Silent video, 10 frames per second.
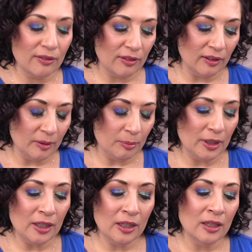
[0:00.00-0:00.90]
of the
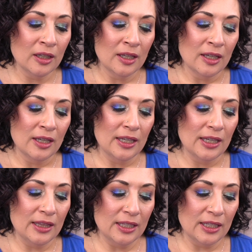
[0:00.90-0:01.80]
lippy.
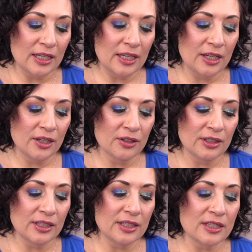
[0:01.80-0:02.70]
And then here
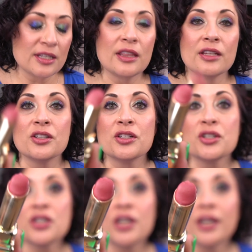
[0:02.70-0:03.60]
is the
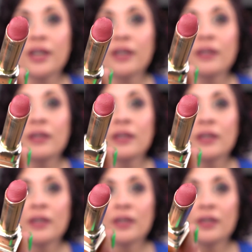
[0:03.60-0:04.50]
shade.
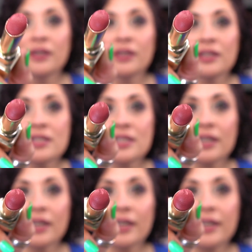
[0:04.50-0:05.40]
You can see
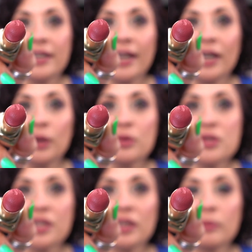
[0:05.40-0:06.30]
I
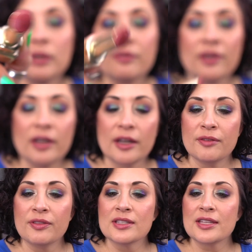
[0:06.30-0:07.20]
gouged a little bit of,
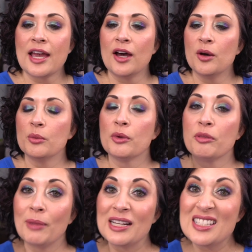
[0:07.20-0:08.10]
of this out
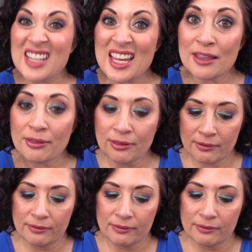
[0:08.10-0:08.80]
with my teeth.